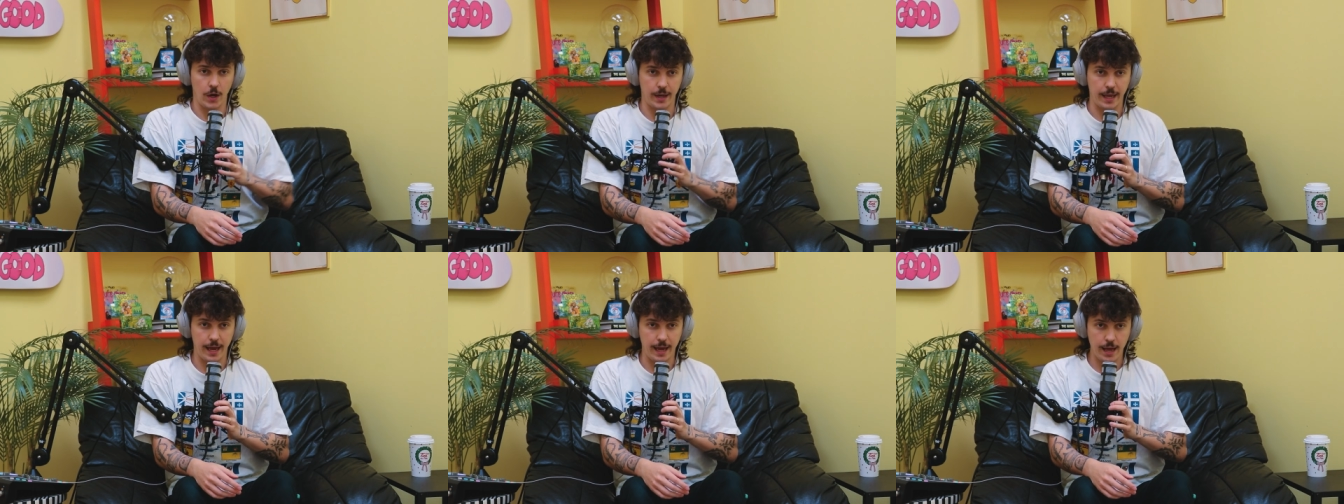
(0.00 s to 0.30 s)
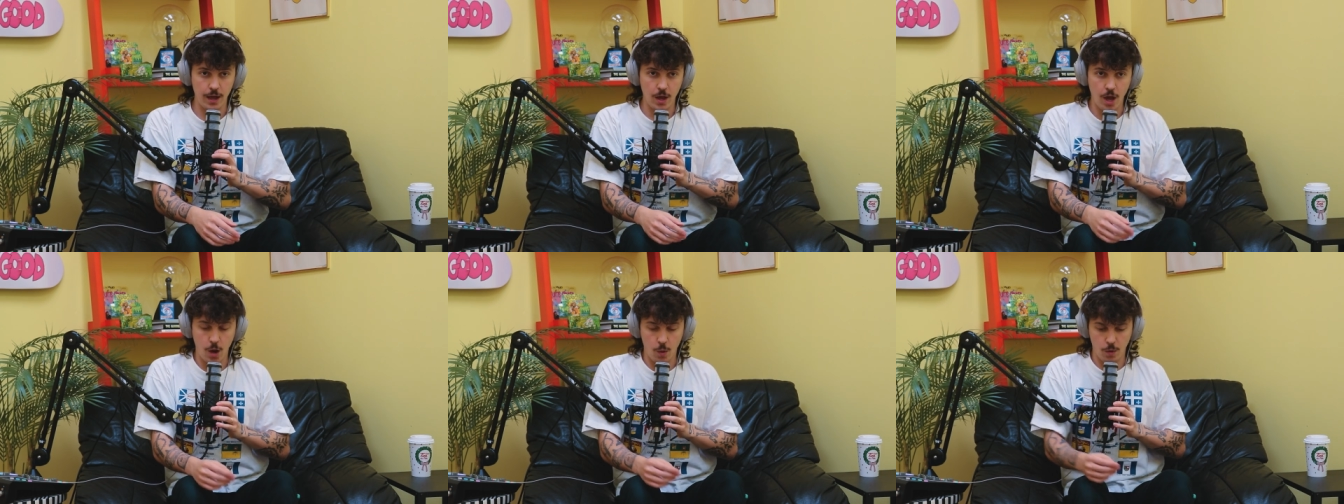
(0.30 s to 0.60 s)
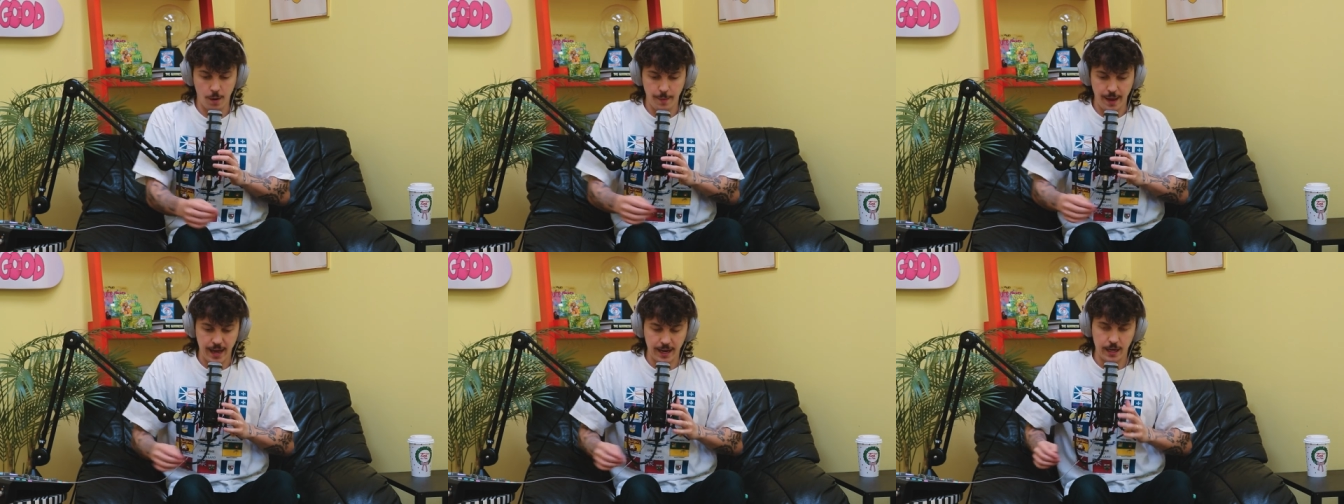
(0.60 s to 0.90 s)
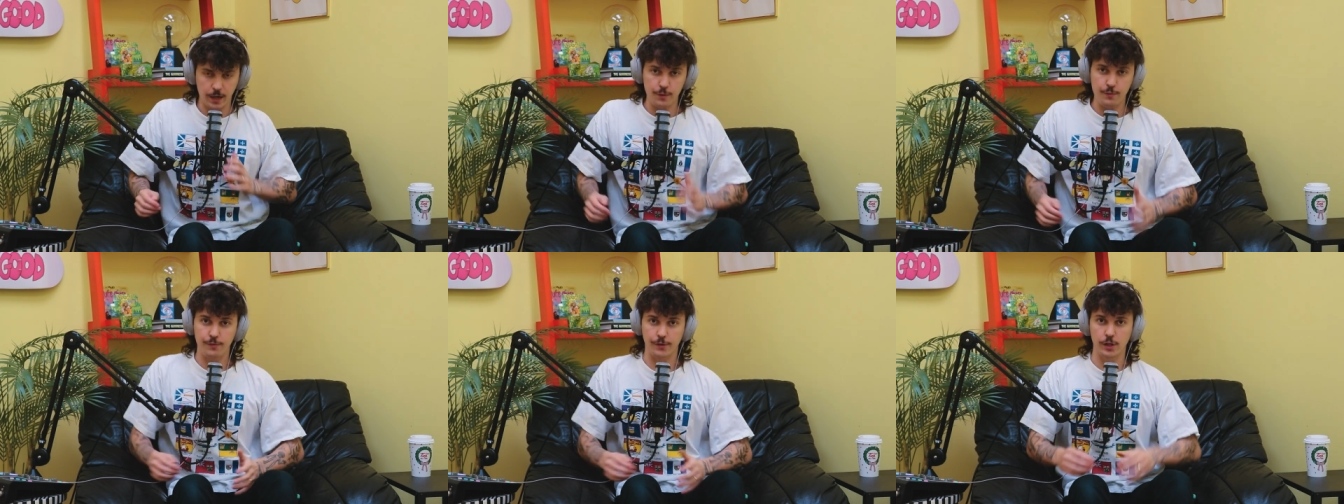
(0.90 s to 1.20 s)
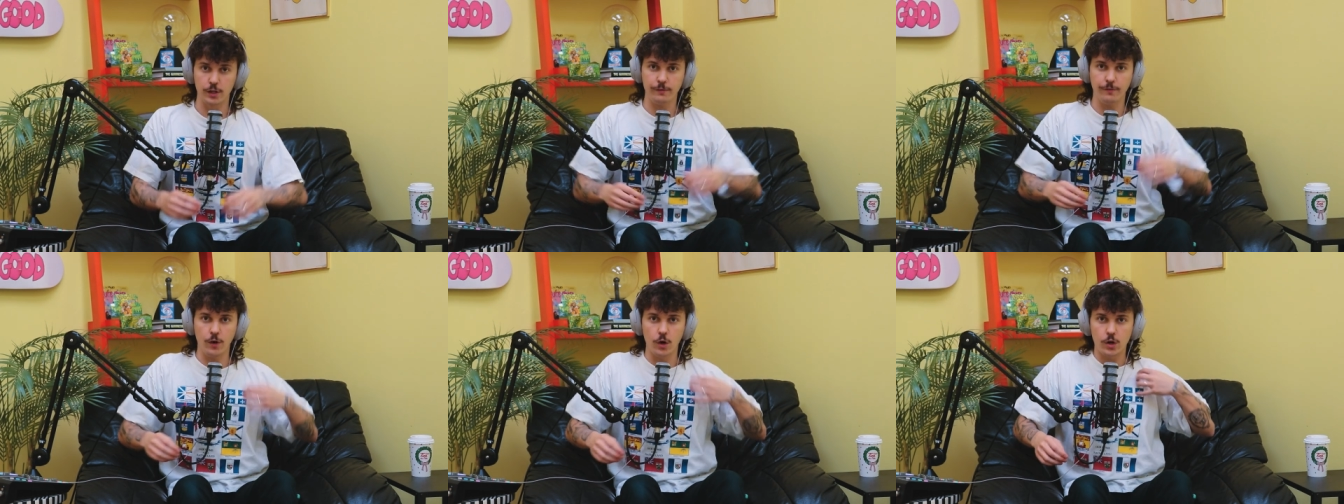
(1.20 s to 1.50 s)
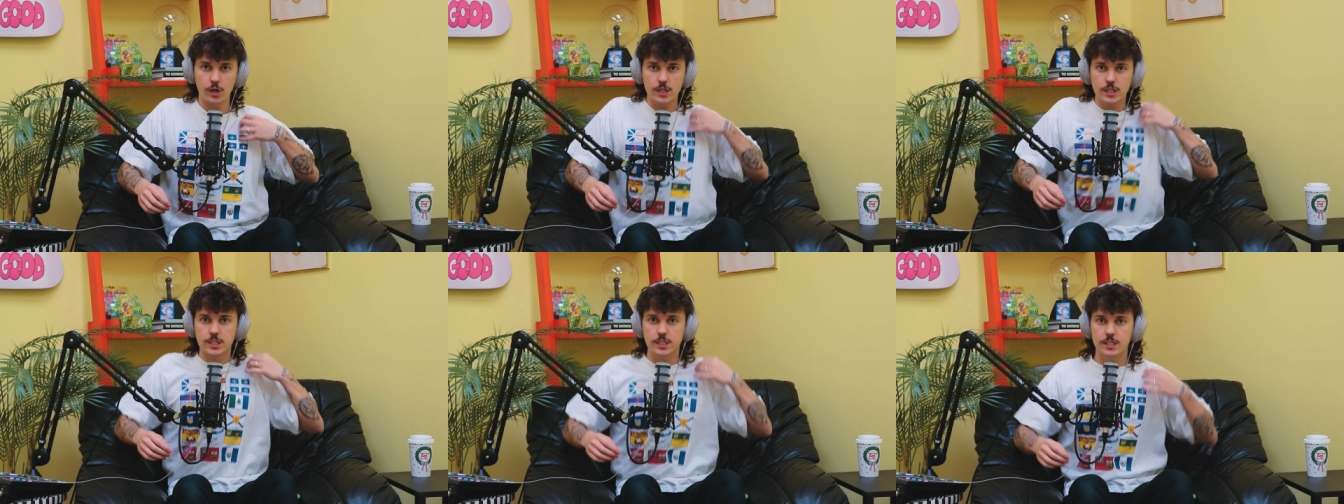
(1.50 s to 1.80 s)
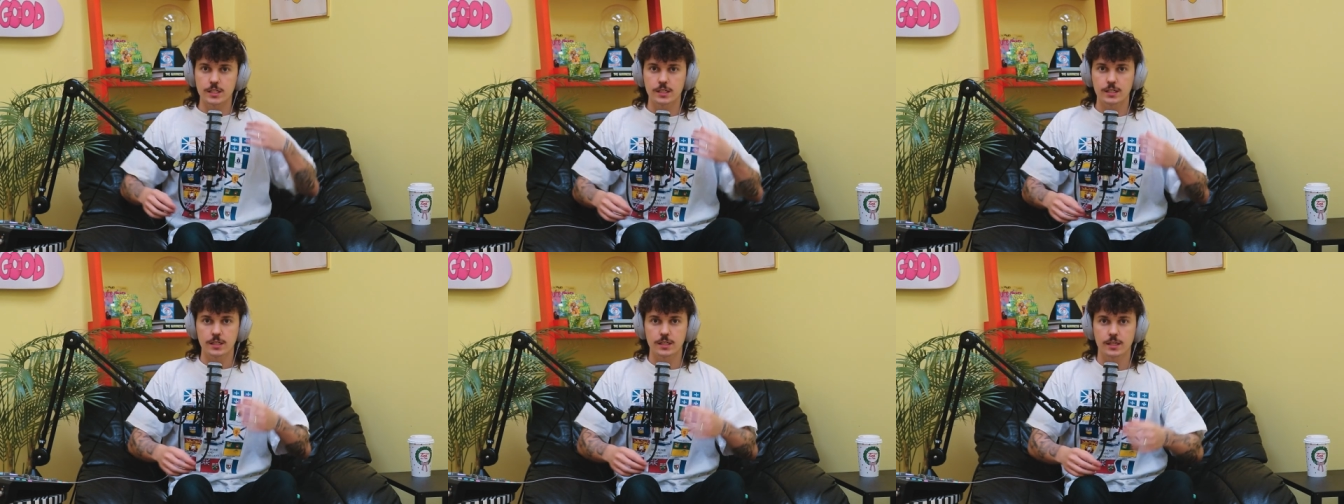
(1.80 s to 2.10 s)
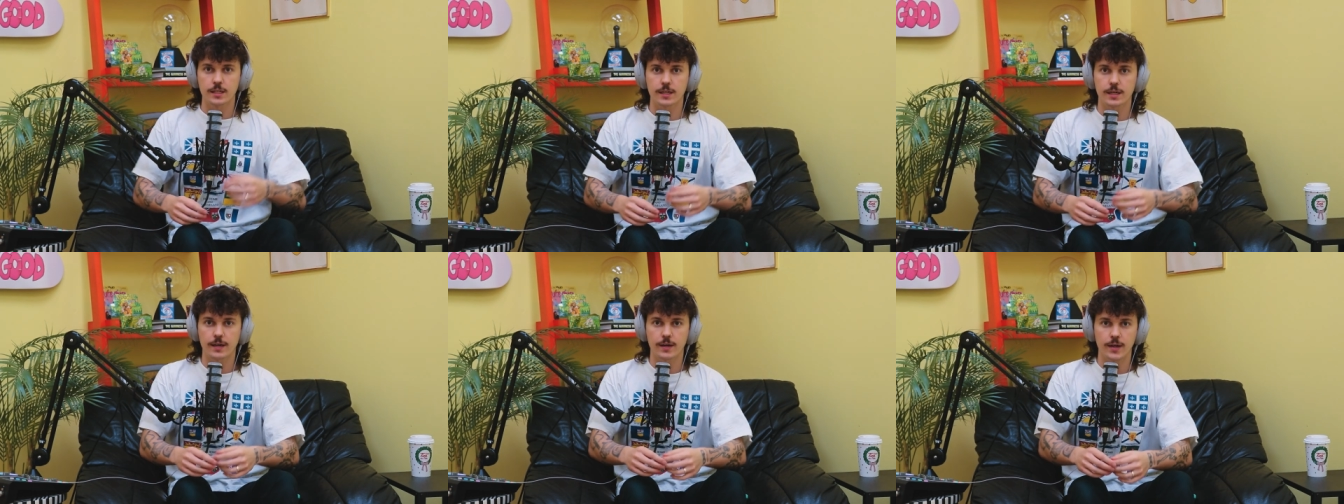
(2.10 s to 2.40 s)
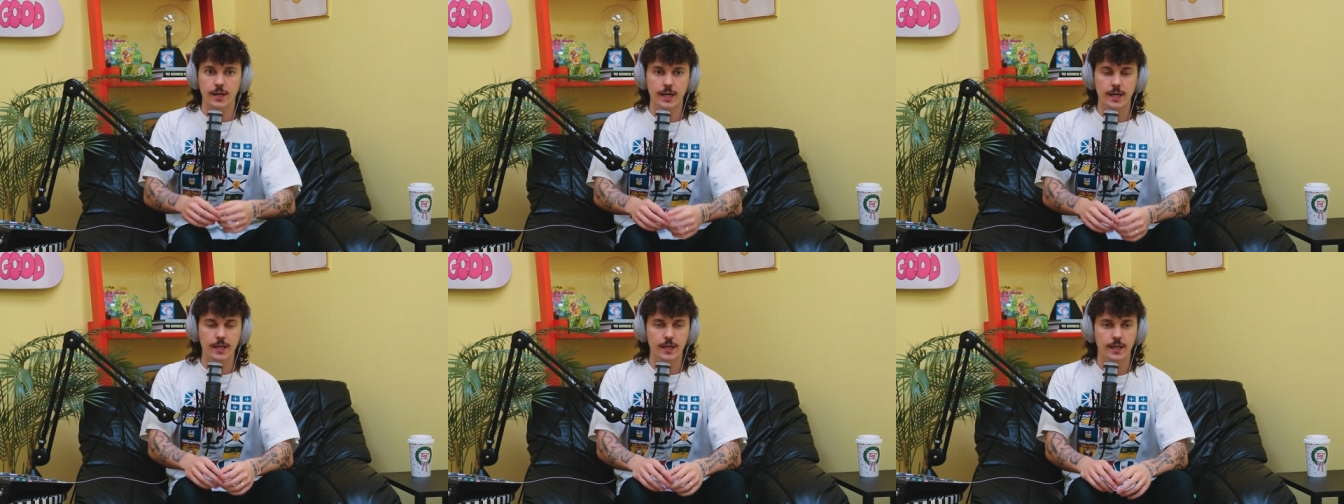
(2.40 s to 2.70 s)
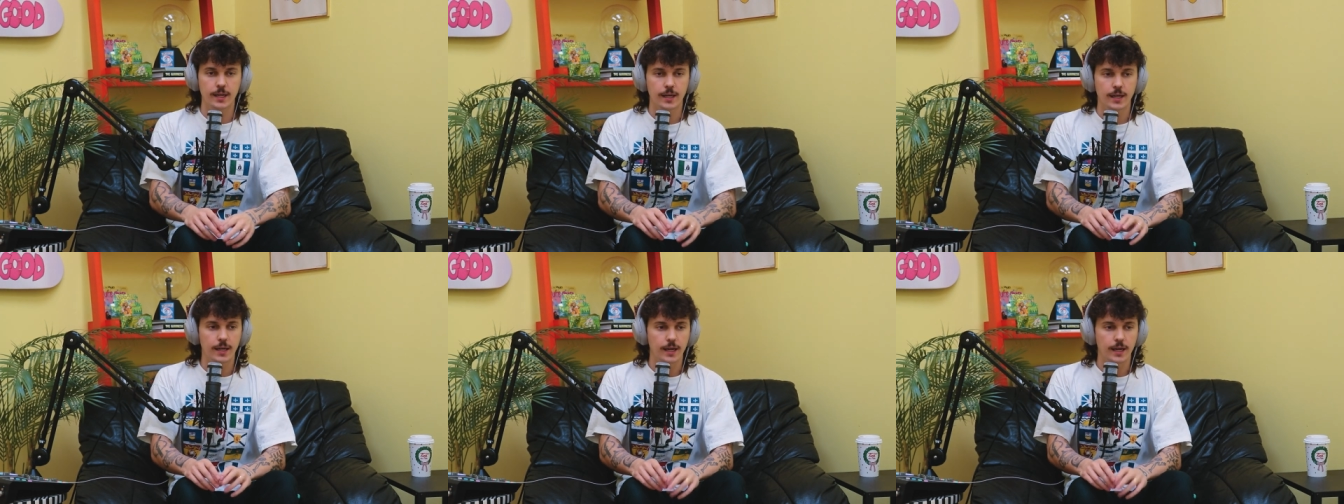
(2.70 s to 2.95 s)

Okay, we're back in full force. All right.